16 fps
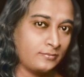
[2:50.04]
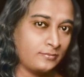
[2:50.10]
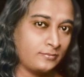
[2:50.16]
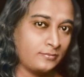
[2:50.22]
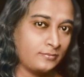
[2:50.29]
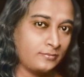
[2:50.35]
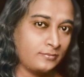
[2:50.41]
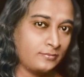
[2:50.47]

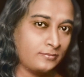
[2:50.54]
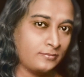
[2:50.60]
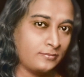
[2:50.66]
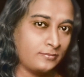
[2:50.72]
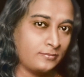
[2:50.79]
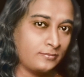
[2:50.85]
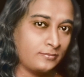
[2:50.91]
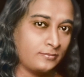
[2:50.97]

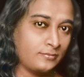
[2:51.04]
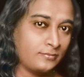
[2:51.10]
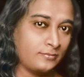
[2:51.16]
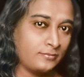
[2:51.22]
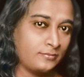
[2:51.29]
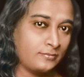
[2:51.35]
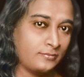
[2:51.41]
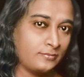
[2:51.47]

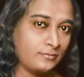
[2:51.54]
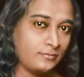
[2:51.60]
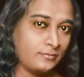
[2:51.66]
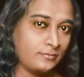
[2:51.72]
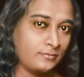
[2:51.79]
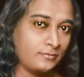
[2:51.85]
[no speech]